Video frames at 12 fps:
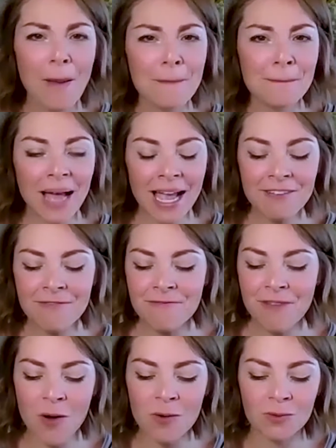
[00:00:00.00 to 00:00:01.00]
My
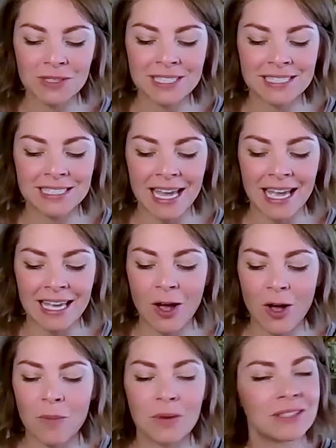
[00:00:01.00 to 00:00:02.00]
phone was dead
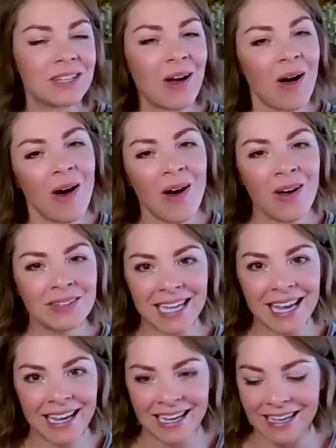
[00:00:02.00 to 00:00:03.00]
almost all
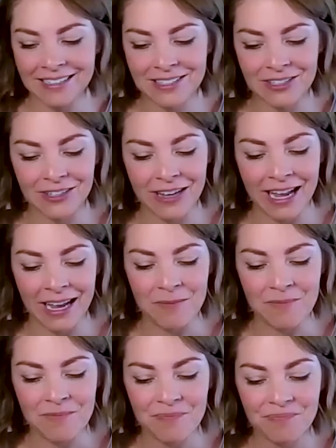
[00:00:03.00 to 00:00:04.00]
day
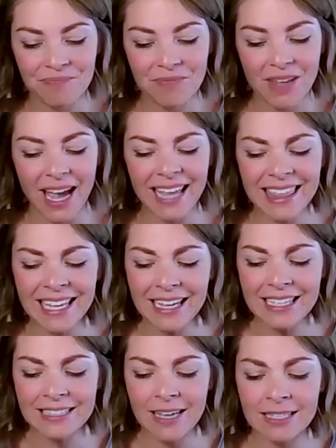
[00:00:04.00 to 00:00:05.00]
yesterday. I think
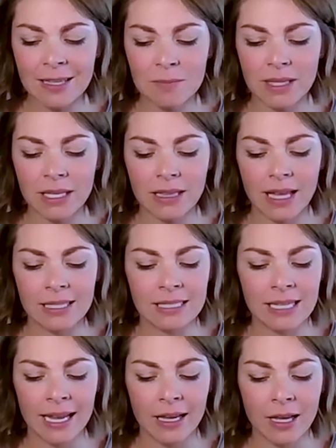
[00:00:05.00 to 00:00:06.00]
I saw something last
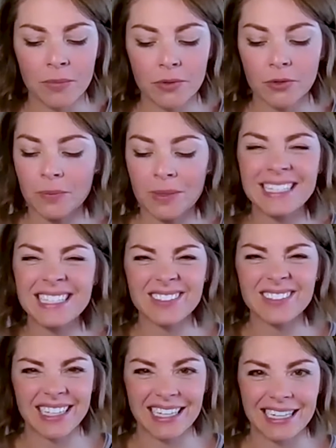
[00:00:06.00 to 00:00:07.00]
night come through, but I
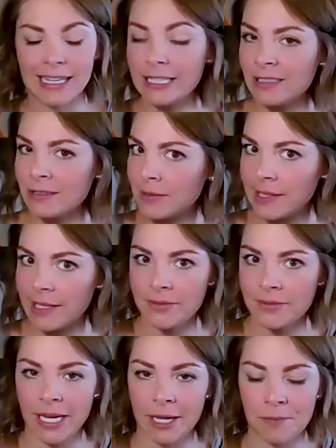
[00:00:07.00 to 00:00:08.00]
didn't read it. I didn't quite have
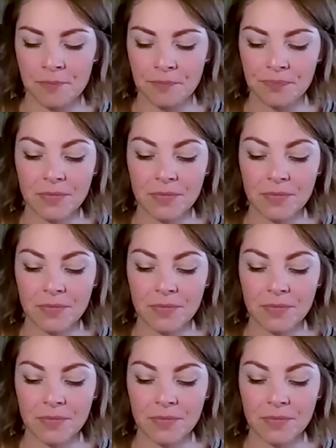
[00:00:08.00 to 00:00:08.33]
time.